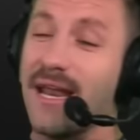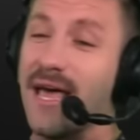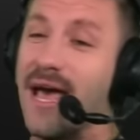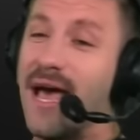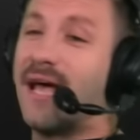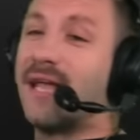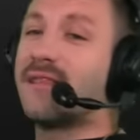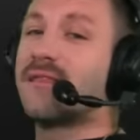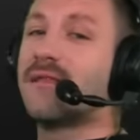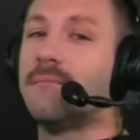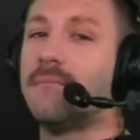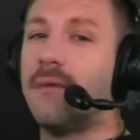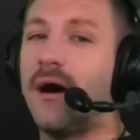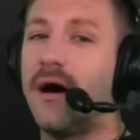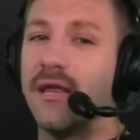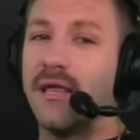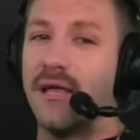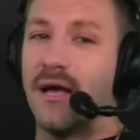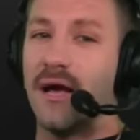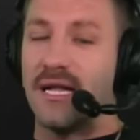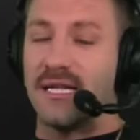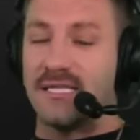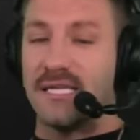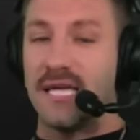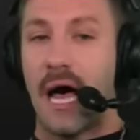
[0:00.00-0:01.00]
to add the money
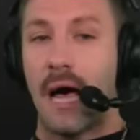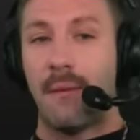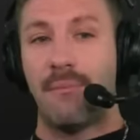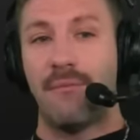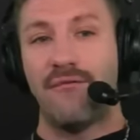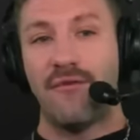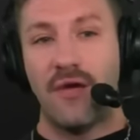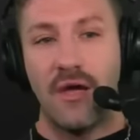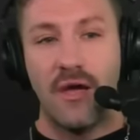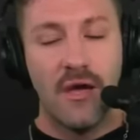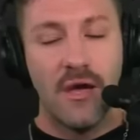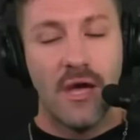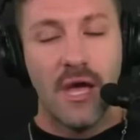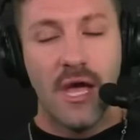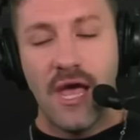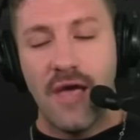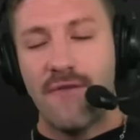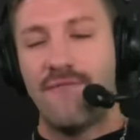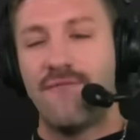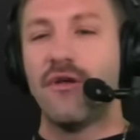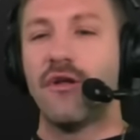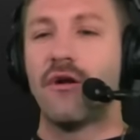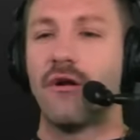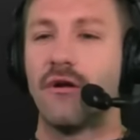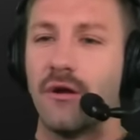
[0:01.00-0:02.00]
on top of it. If
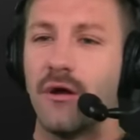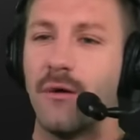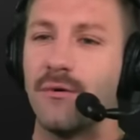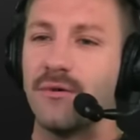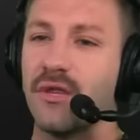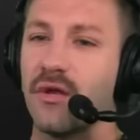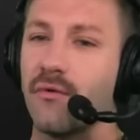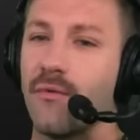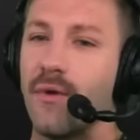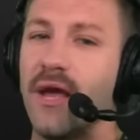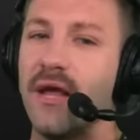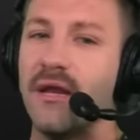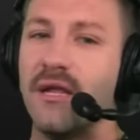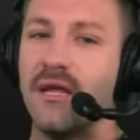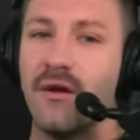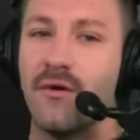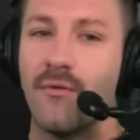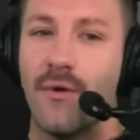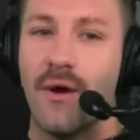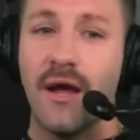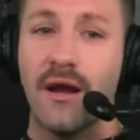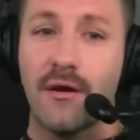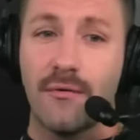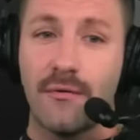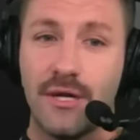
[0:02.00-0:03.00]
you don't know what the Randy
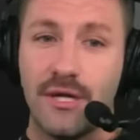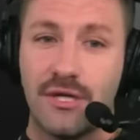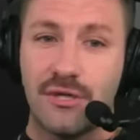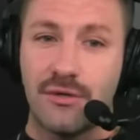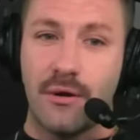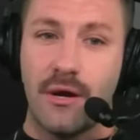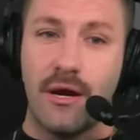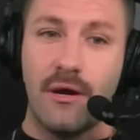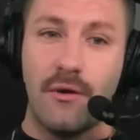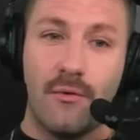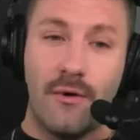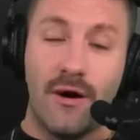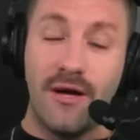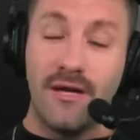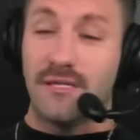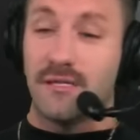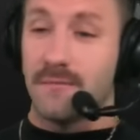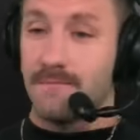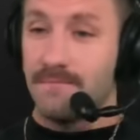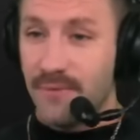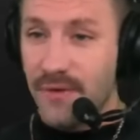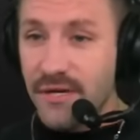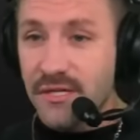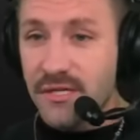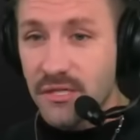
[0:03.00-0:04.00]
Gregory trade was,
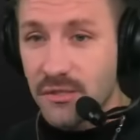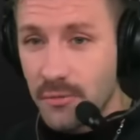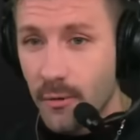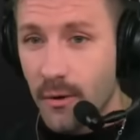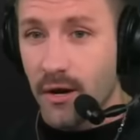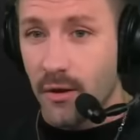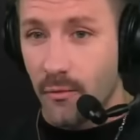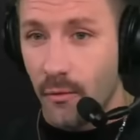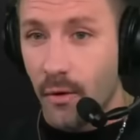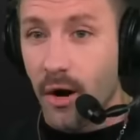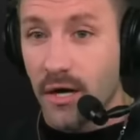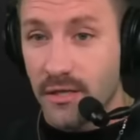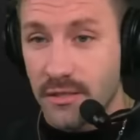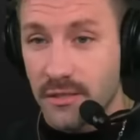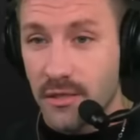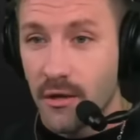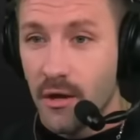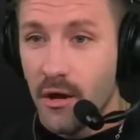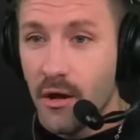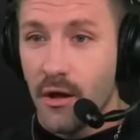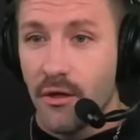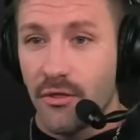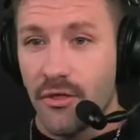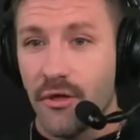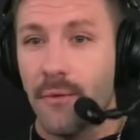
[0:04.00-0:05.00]
this is what it was.
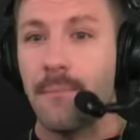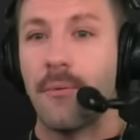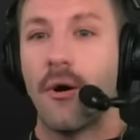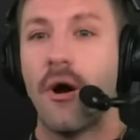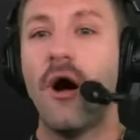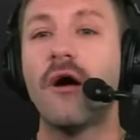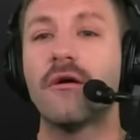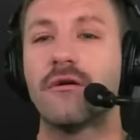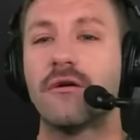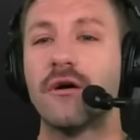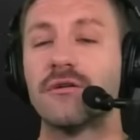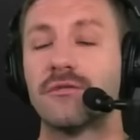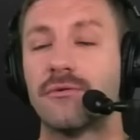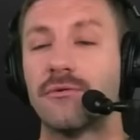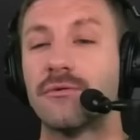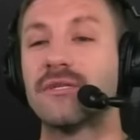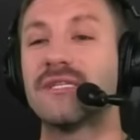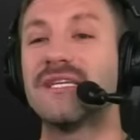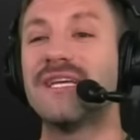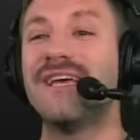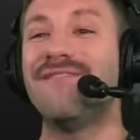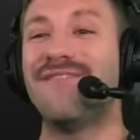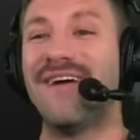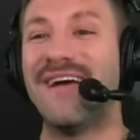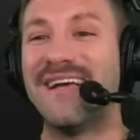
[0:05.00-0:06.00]
The Broncos
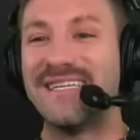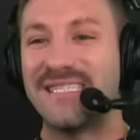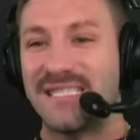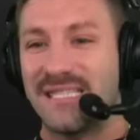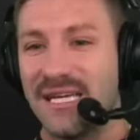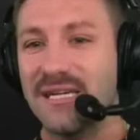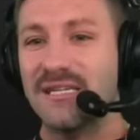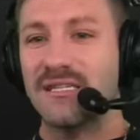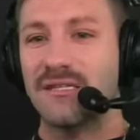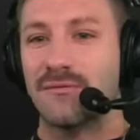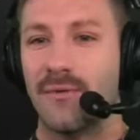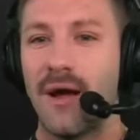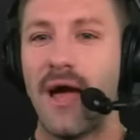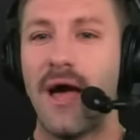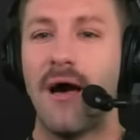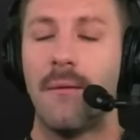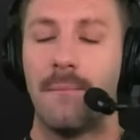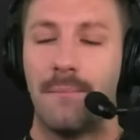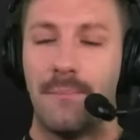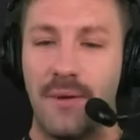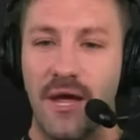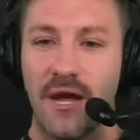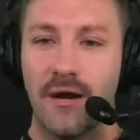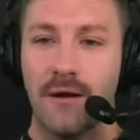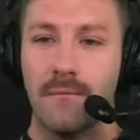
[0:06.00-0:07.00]
receive a sixth round
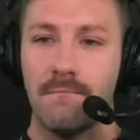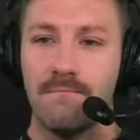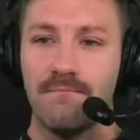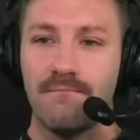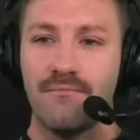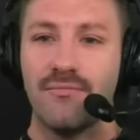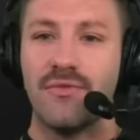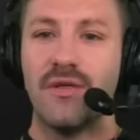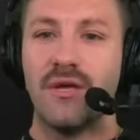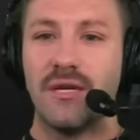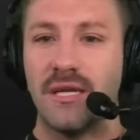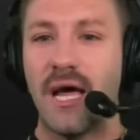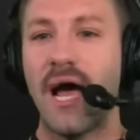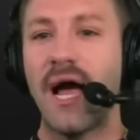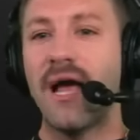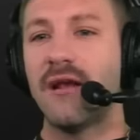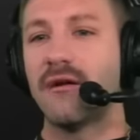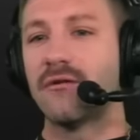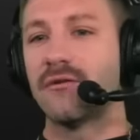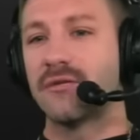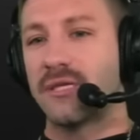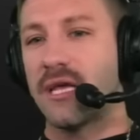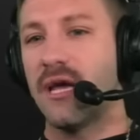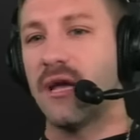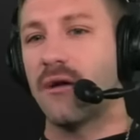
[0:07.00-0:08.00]
pick. The
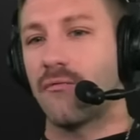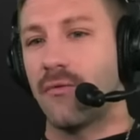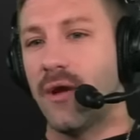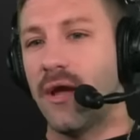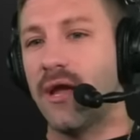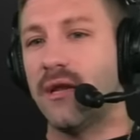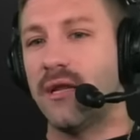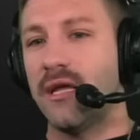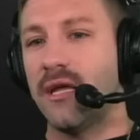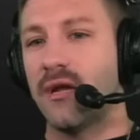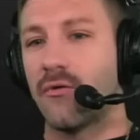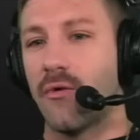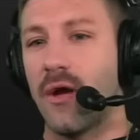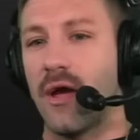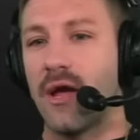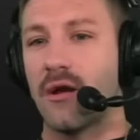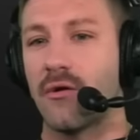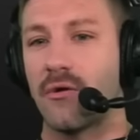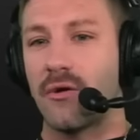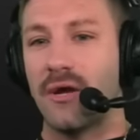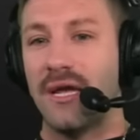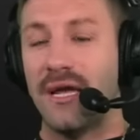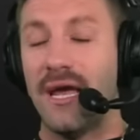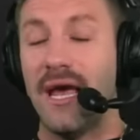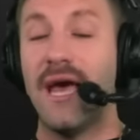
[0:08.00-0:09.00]
Niners get Randy
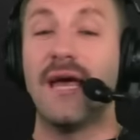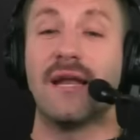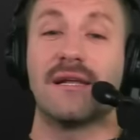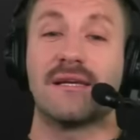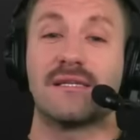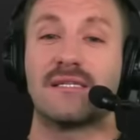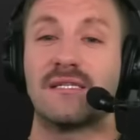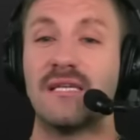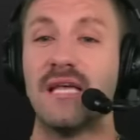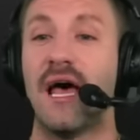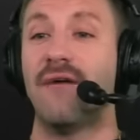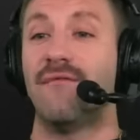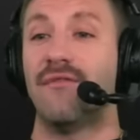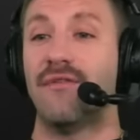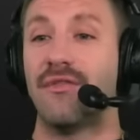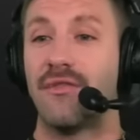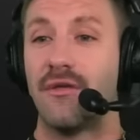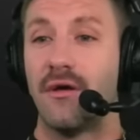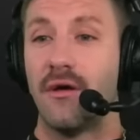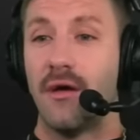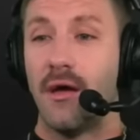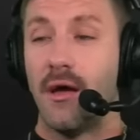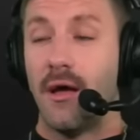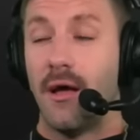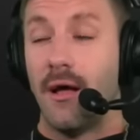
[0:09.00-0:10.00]
Gregory and a seventh.
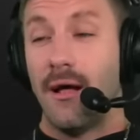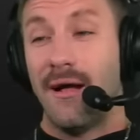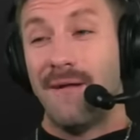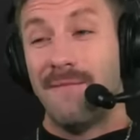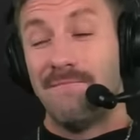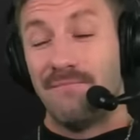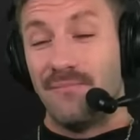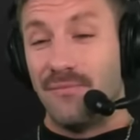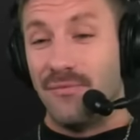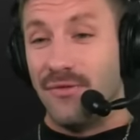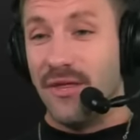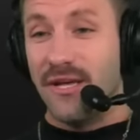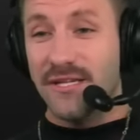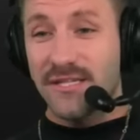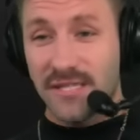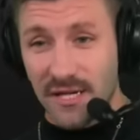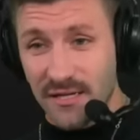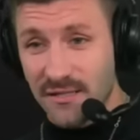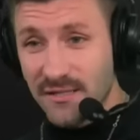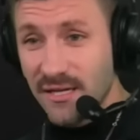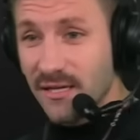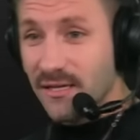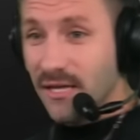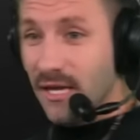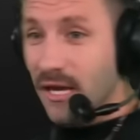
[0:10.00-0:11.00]
This is
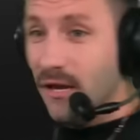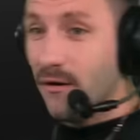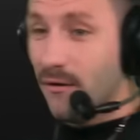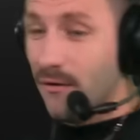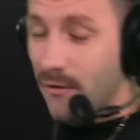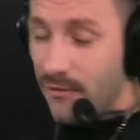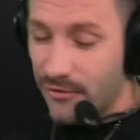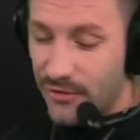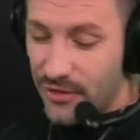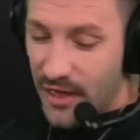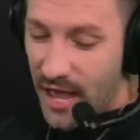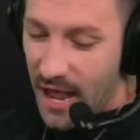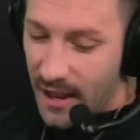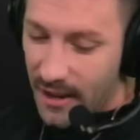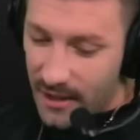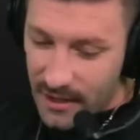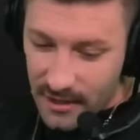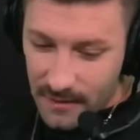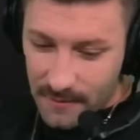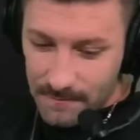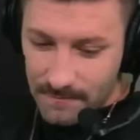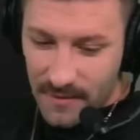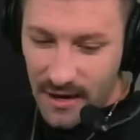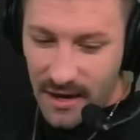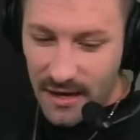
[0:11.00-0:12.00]
the deal that
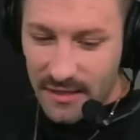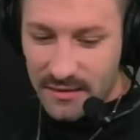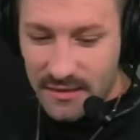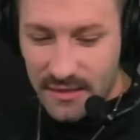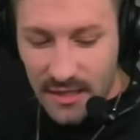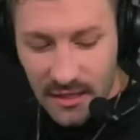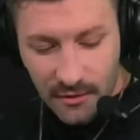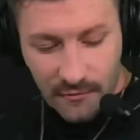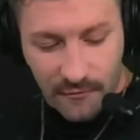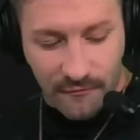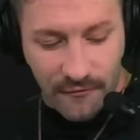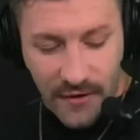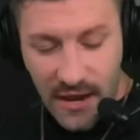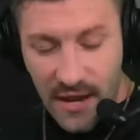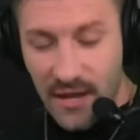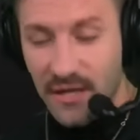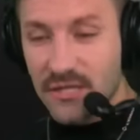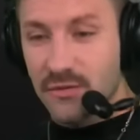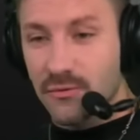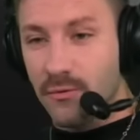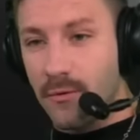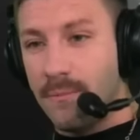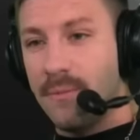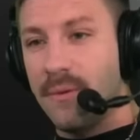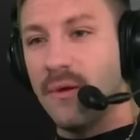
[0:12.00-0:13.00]
I think fans
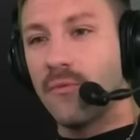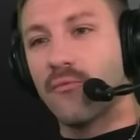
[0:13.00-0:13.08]
would be